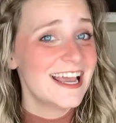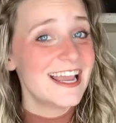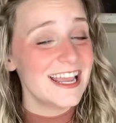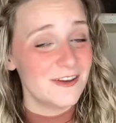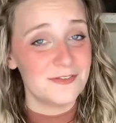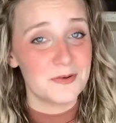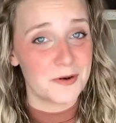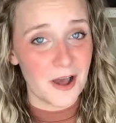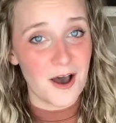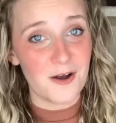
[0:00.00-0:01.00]
if you are
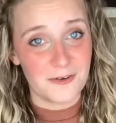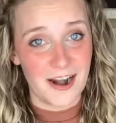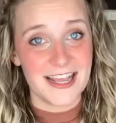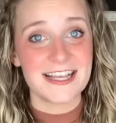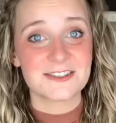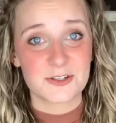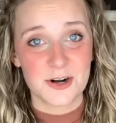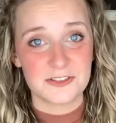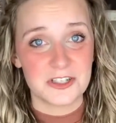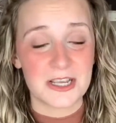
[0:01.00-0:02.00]
not already
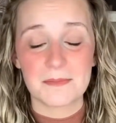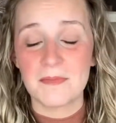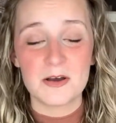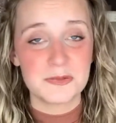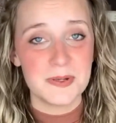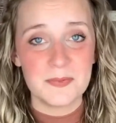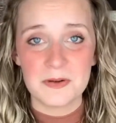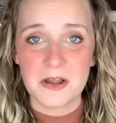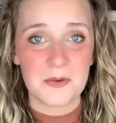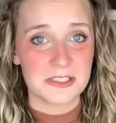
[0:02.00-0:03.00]
scrunching. Most people
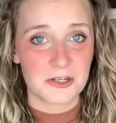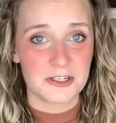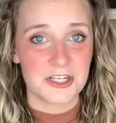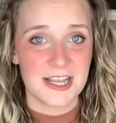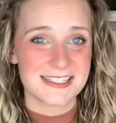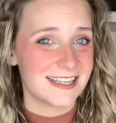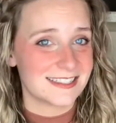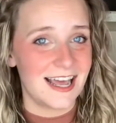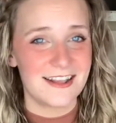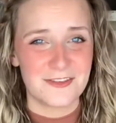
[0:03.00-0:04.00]
know what scrunching is. That's
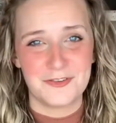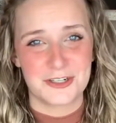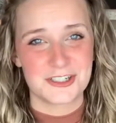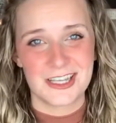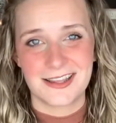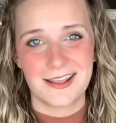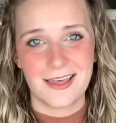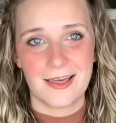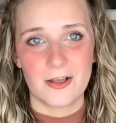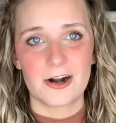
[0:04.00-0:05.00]
kind of the first thing that
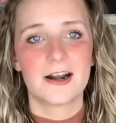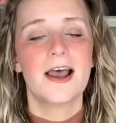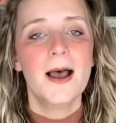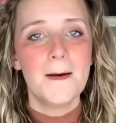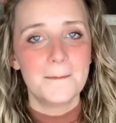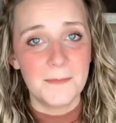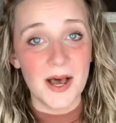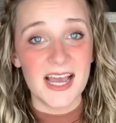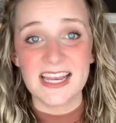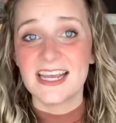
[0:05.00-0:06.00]
they learn.
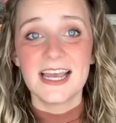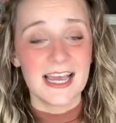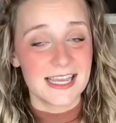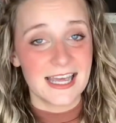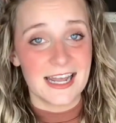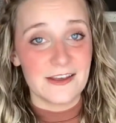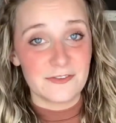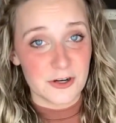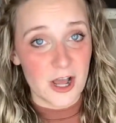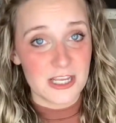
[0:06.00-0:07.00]
But again, if
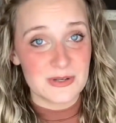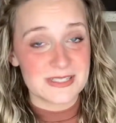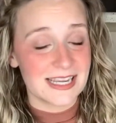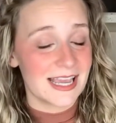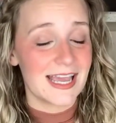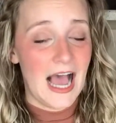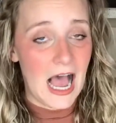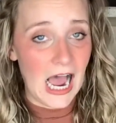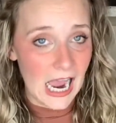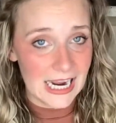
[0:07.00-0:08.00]
you're not using it,
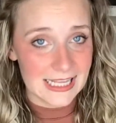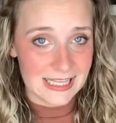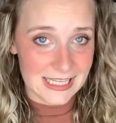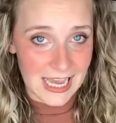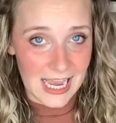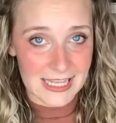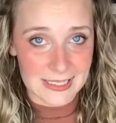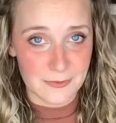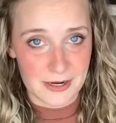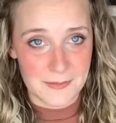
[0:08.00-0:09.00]
highly, highly
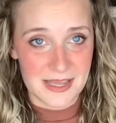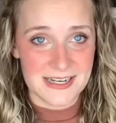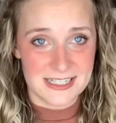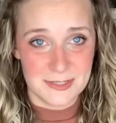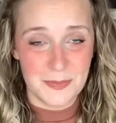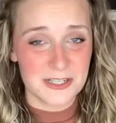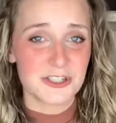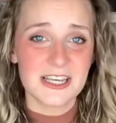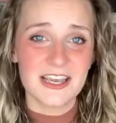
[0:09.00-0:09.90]
recommend, especially